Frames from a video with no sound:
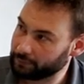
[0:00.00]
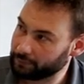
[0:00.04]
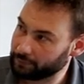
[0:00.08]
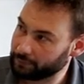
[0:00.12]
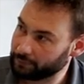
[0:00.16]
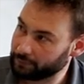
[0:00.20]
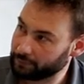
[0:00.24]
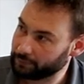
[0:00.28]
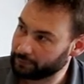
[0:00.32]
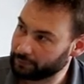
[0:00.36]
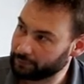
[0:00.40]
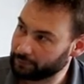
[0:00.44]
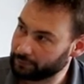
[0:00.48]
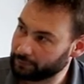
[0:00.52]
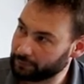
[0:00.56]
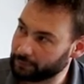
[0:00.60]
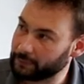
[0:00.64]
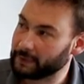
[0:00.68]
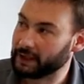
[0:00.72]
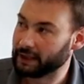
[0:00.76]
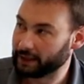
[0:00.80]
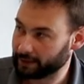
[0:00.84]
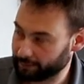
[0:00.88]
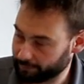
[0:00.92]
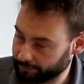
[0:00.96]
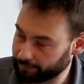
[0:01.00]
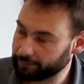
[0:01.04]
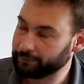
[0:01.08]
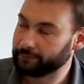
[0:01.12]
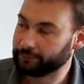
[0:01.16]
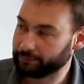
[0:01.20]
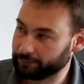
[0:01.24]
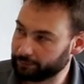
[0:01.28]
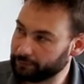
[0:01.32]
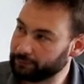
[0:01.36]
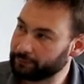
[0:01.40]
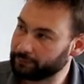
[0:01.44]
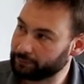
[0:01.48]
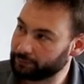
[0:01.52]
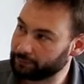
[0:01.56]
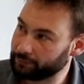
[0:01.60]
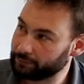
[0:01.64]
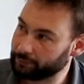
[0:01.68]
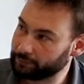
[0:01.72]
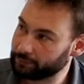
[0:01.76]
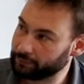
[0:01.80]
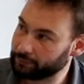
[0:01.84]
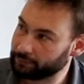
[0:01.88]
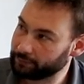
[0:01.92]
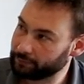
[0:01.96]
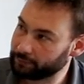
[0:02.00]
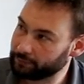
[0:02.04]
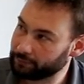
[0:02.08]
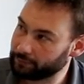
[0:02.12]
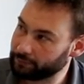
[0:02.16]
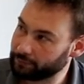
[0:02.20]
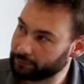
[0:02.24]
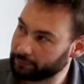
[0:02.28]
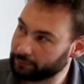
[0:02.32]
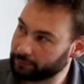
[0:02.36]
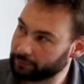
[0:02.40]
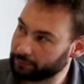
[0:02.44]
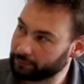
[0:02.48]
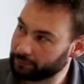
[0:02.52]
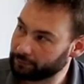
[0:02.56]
(not speaking)